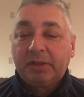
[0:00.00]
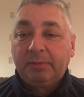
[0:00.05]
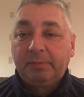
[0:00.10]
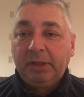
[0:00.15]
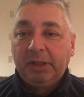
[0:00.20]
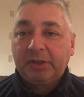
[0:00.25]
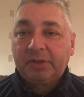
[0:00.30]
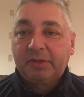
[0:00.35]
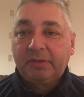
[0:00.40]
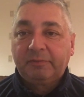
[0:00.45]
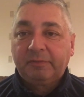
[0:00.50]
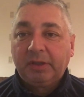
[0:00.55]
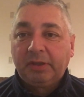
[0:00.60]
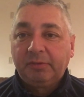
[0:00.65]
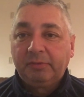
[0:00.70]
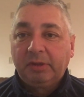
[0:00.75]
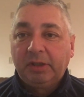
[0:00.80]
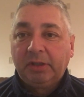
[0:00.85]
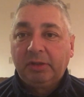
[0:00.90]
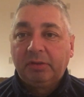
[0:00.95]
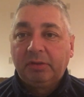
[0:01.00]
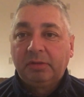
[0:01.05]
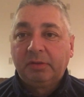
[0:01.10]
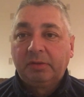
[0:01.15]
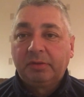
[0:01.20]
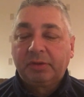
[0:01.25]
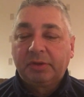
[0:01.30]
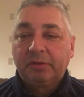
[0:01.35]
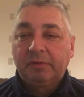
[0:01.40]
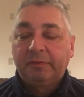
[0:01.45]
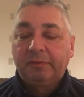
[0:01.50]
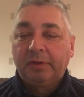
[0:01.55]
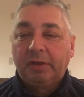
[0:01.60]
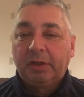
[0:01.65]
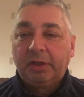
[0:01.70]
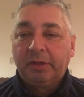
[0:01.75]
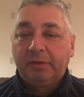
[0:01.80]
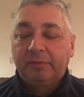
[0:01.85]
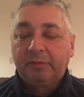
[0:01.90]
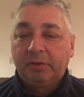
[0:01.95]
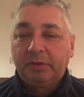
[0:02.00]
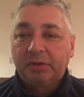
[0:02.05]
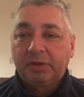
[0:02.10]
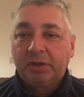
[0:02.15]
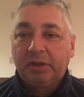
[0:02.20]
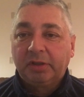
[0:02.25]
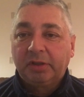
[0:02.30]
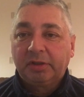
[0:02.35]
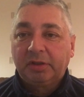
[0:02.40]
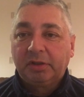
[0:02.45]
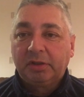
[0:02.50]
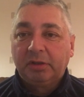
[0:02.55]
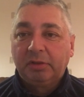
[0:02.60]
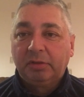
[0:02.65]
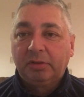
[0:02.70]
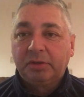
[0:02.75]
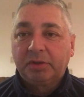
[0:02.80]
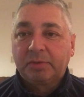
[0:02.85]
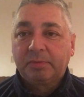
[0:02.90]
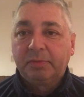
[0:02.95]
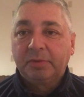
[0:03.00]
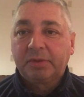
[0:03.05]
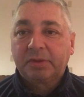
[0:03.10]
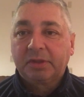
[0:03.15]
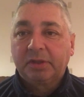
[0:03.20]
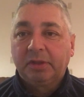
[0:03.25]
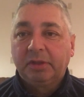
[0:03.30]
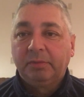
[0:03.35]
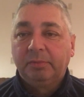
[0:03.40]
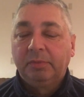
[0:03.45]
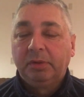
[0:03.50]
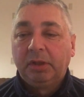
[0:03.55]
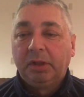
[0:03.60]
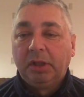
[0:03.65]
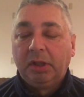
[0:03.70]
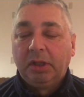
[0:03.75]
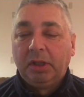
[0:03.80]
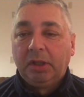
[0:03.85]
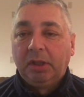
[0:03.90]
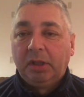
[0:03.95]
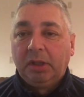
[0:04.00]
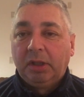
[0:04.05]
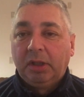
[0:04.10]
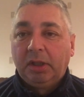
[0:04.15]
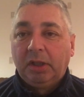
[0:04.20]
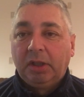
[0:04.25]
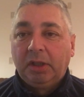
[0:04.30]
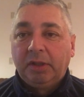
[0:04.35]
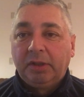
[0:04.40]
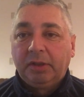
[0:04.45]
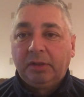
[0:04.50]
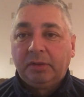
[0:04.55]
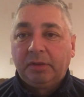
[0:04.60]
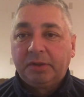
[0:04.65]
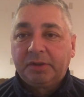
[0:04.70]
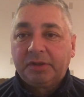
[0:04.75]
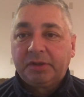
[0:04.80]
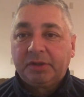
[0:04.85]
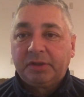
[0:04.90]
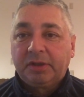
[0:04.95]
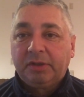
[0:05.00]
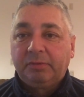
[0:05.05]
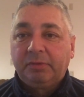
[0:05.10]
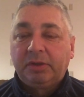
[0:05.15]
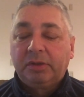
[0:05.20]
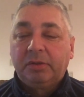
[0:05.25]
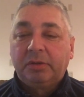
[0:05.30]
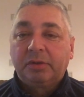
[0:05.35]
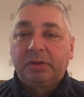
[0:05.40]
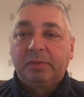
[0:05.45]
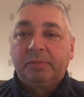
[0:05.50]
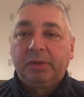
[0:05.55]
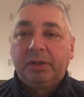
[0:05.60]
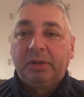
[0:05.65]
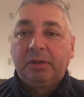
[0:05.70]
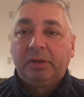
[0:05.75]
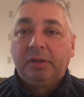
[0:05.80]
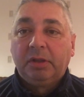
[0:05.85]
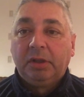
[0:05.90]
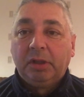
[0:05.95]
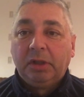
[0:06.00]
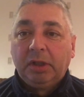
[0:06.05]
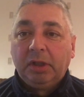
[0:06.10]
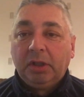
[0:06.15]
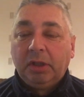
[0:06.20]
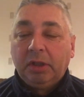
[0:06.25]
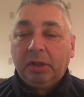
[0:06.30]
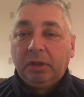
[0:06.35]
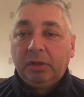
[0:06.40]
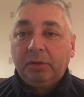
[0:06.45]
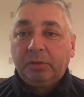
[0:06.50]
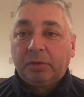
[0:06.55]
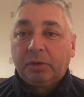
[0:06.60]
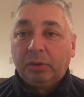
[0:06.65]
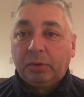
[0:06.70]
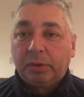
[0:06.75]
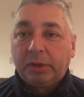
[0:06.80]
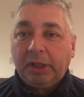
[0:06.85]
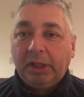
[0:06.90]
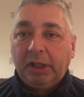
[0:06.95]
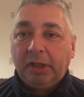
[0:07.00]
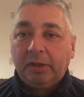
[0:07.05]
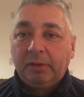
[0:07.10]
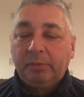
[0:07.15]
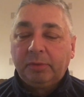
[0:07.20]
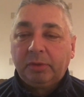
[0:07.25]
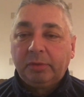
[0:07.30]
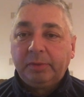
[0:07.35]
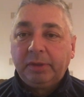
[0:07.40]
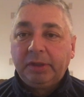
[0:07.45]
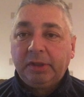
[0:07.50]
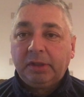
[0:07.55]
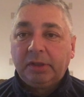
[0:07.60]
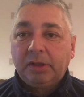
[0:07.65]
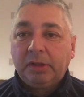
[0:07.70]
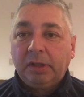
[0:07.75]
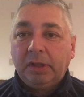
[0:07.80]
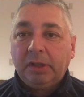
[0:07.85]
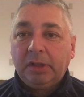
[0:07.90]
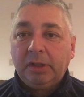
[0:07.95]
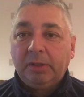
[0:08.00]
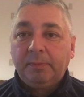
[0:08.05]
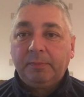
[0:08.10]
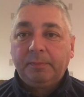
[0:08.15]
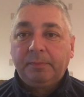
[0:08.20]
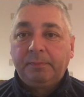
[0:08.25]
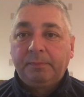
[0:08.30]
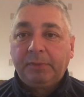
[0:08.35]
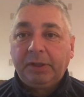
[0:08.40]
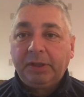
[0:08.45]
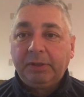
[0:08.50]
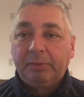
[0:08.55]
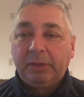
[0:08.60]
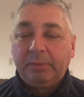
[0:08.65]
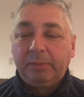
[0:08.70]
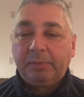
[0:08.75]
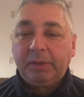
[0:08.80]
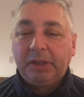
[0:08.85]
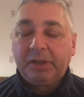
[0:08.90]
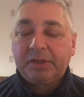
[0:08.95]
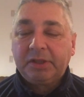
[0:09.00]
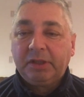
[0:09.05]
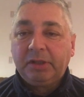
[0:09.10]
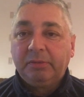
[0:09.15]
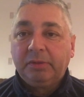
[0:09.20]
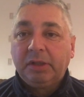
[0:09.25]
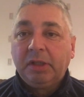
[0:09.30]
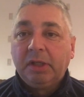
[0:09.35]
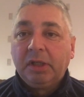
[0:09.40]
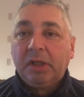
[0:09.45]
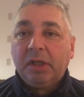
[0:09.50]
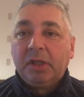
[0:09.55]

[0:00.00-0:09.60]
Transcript: The bets have done well so far. They've contracted in odds, most of them. And the horses that we talked about look okay at the moment, but they weren't bets anyway.